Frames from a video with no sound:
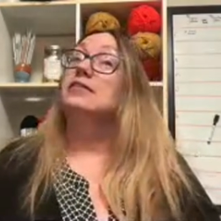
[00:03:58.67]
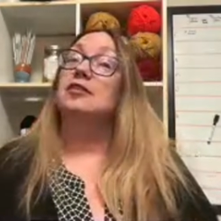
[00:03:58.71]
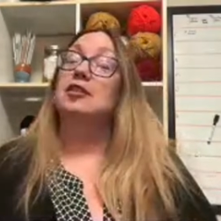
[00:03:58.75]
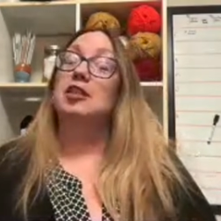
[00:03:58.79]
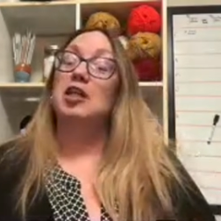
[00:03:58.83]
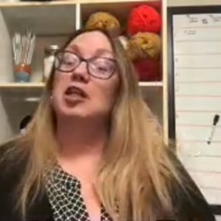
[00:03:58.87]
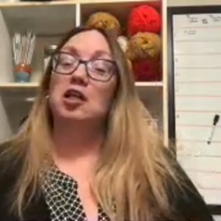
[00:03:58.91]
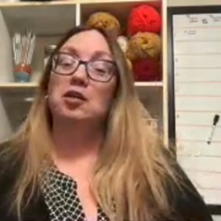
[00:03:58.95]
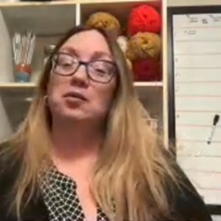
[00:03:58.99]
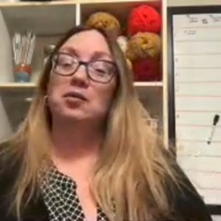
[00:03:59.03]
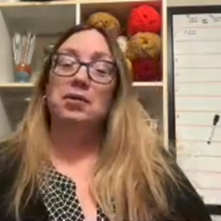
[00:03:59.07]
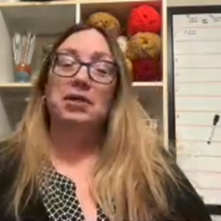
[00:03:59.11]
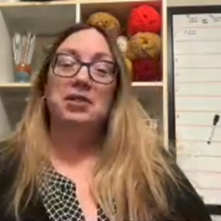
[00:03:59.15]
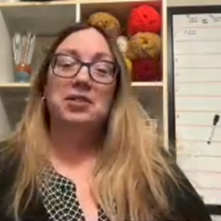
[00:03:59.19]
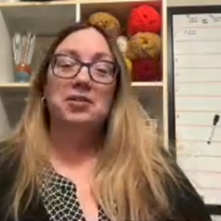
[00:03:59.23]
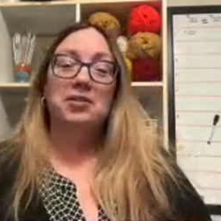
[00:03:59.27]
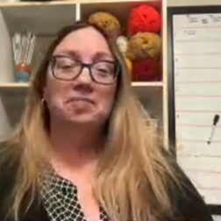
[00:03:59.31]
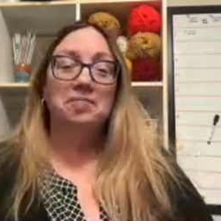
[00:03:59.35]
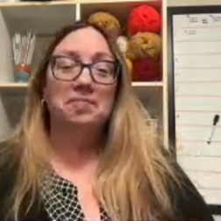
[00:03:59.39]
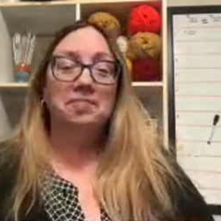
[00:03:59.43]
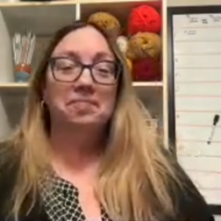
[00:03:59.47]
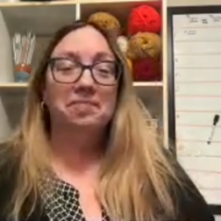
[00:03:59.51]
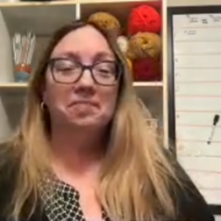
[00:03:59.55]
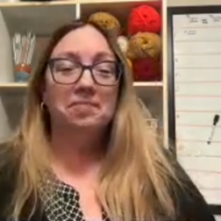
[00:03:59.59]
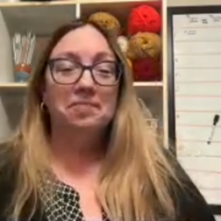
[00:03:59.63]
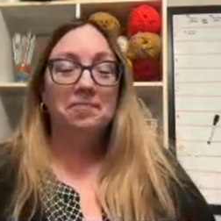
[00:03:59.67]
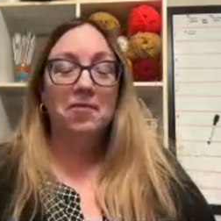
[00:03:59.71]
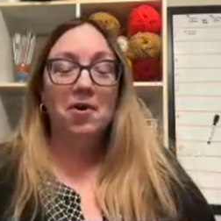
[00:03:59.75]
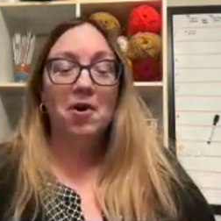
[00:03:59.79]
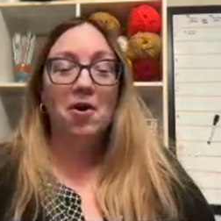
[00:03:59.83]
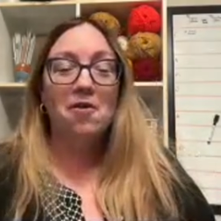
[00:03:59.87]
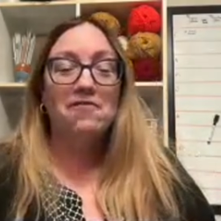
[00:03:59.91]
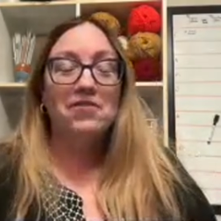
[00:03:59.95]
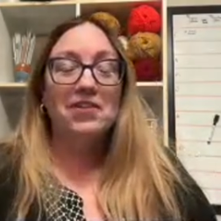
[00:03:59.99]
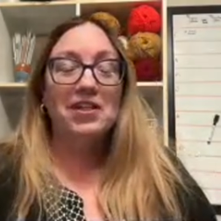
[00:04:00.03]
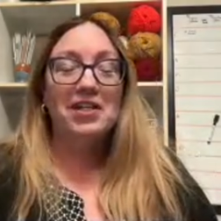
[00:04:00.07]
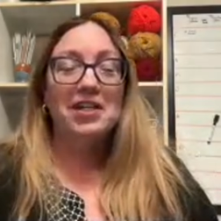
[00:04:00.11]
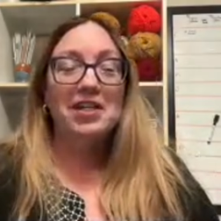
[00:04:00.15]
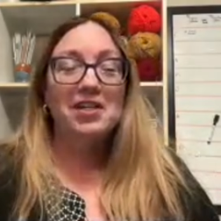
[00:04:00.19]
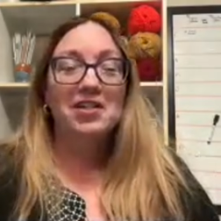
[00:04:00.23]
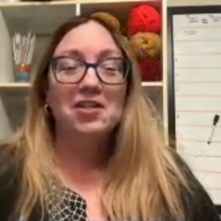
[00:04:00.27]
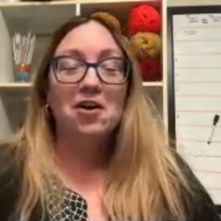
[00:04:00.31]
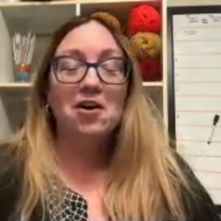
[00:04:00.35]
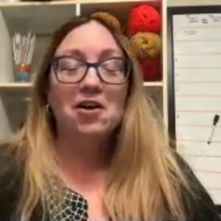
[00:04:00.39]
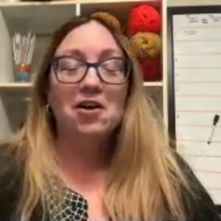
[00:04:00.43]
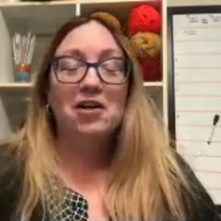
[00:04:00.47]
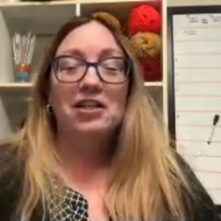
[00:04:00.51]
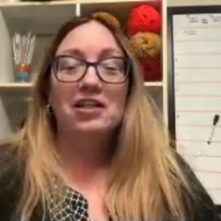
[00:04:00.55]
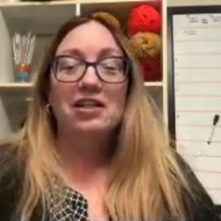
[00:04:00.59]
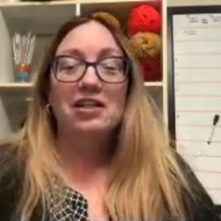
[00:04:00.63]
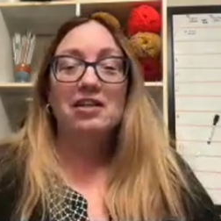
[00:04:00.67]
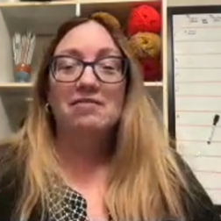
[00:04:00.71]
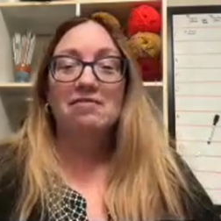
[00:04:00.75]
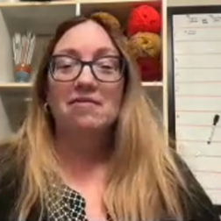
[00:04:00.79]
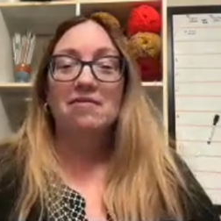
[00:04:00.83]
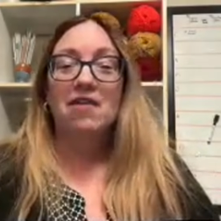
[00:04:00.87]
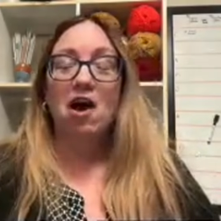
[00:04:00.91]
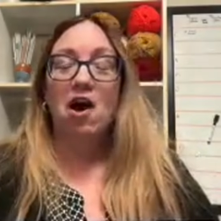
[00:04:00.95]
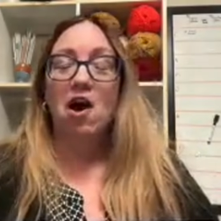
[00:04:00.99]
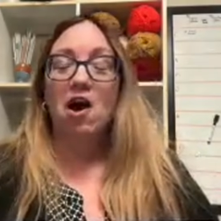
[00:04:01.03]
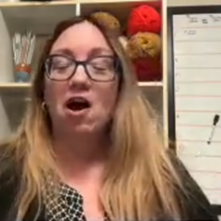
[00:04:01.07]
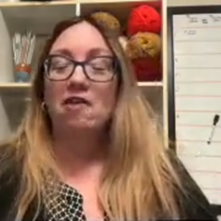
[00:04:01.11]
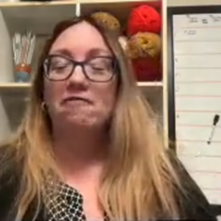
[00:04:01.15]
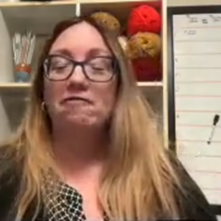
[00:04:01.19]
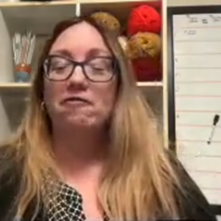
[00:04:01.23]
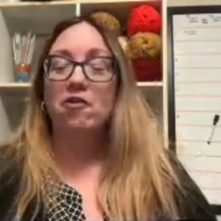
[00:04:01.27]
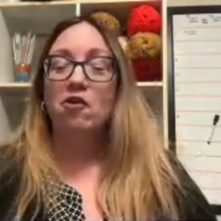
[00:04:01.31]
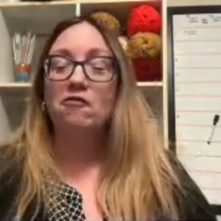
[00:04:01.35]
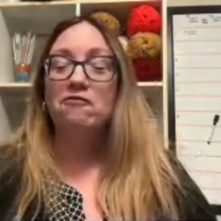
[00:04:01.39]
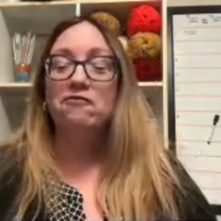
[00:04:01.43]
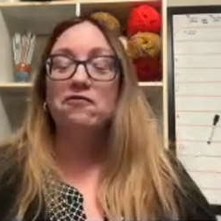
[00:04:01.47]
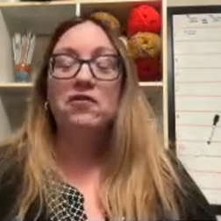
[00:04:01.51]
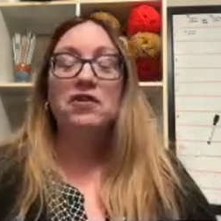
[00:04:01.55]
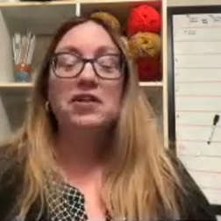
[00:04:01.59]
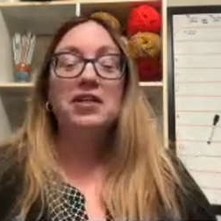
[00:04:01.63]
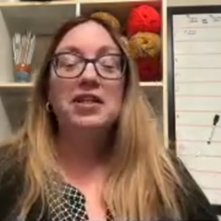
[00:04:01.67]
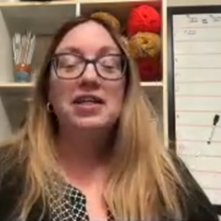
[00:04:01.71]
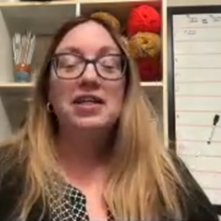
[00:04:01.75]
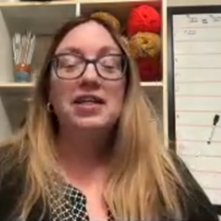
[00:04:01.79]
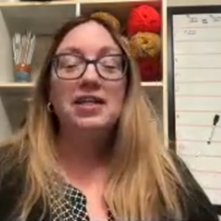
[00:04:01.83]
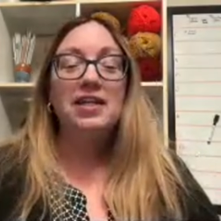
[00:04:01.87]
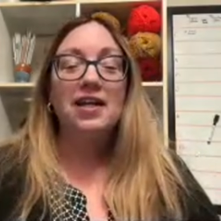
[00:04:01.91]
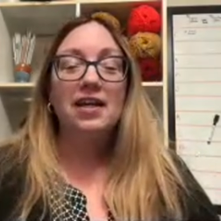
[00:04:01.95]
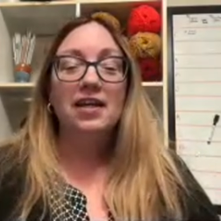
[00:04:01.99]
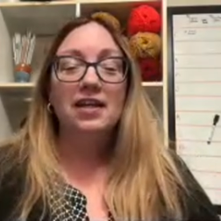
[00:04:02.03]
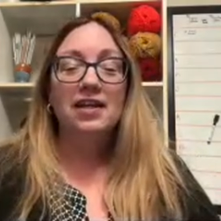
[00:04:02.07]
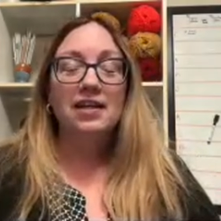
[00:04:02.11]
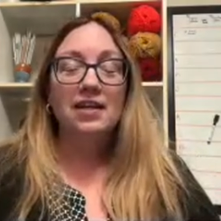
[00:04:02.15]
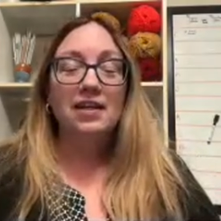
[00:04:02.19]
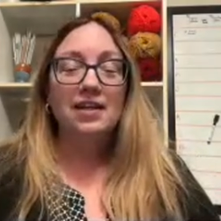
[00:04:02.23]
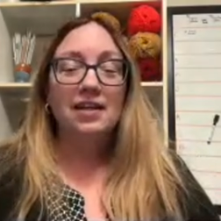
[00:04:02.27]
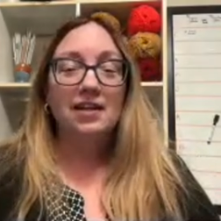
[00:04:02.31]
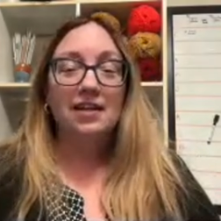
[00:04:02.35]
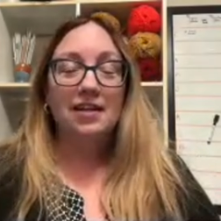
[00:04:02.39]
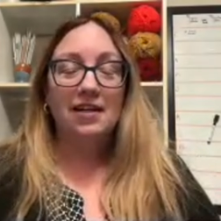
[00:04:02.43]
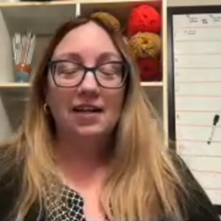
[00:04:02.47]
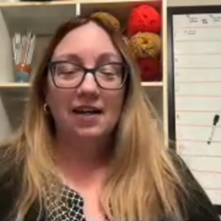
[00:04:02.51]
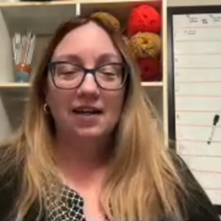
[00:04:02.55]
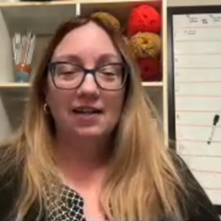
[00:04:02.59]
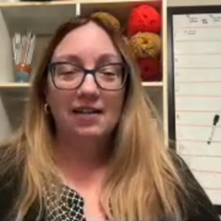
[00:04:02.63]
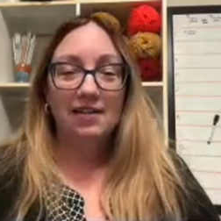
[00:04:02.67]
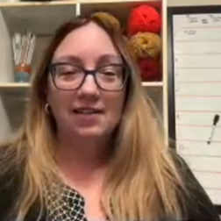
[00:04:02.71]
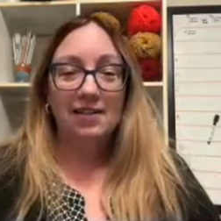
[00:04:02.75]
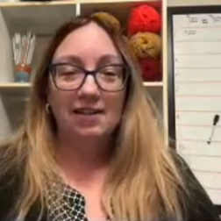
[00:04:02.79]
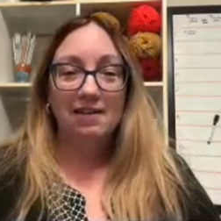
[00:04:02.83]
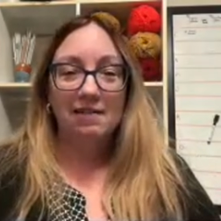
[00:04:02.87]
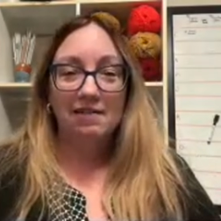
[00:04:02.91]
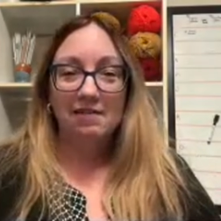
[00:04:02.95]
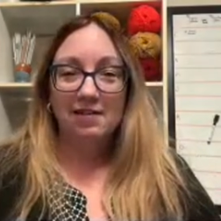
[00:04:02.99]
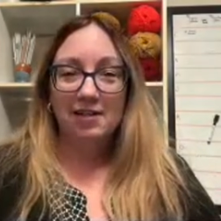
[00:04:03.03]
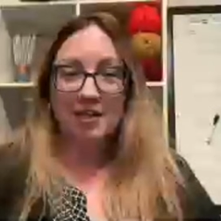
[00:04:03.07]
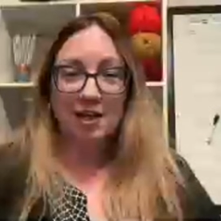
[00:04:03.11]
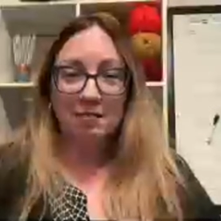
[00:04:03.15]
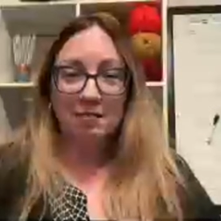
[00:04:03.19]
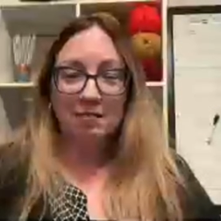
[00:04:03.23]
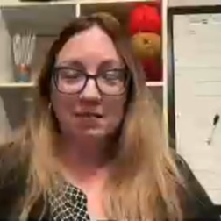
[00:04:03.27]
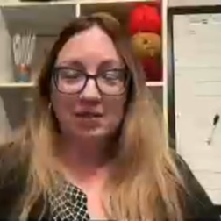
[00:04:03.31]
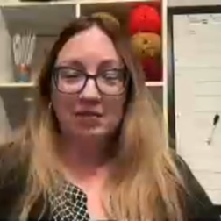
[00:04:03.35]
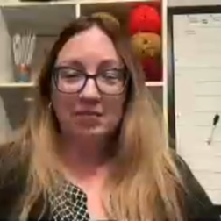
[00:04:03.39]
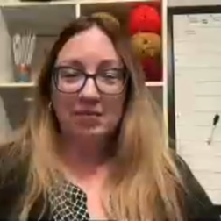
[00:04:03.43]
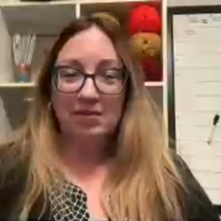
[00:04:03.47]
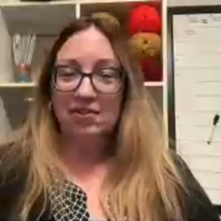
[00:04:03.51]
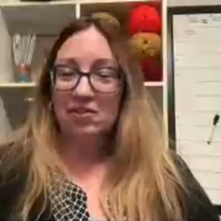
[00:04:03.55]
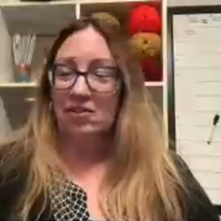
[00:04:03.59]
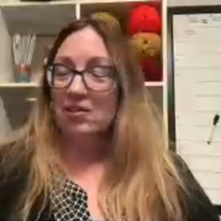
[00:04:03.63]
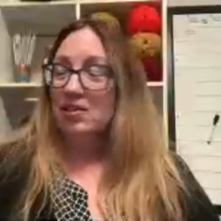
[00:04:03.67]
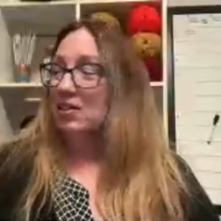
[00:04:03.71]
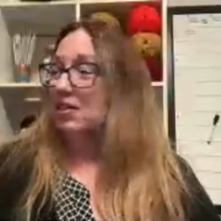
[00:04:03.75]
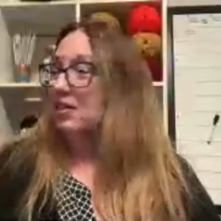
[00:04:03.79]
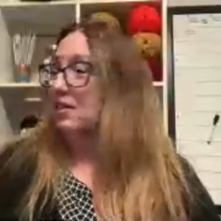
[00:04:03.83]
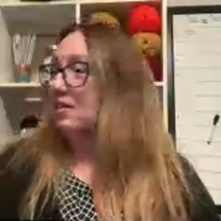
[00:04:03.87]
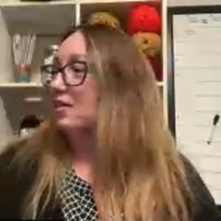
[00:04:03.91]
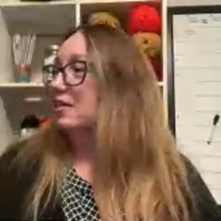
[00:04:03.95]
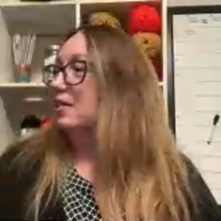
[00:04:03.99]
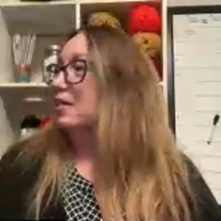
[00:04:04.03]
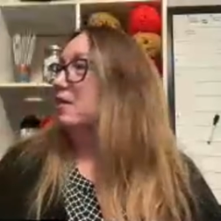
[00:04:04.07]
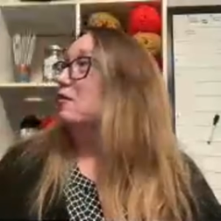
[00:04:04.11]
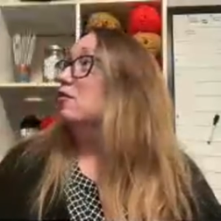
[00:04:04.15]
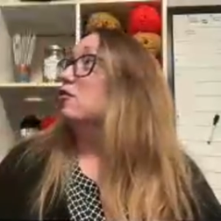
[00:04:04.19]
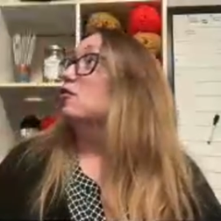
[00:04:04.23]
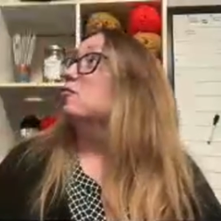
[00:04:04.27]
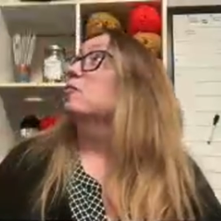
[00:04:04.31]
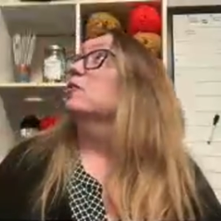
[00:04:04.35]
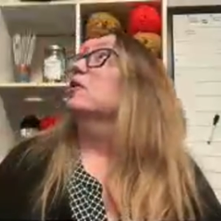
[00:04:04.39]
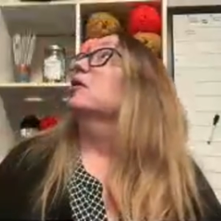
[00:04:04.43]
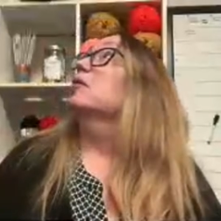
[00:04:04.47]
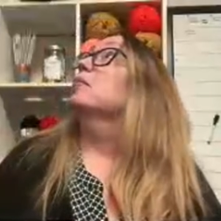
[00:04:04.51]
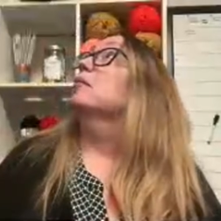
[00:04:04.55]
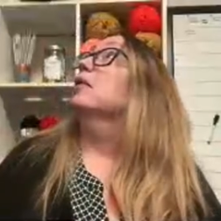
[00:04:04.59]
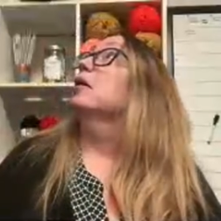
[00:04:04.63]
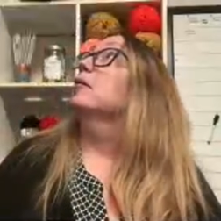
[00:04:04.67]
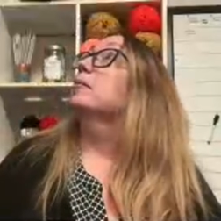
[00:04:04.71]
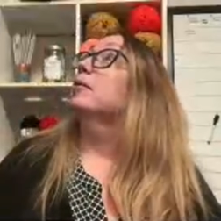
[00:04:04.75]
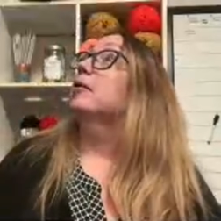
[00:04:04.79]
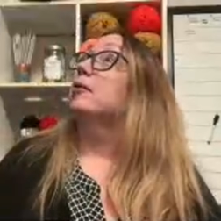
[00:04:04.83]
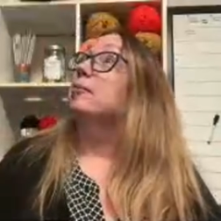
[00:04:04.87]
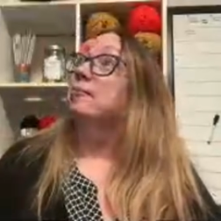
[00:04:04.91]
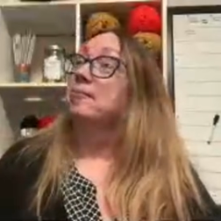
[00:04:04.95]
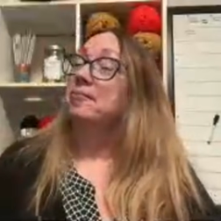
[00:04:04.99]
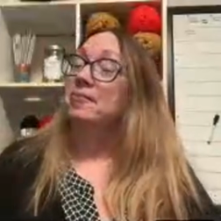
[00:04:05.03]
Anyways, hopefully he's gone off. Hopefully I scared him as much as he scared me, maybe.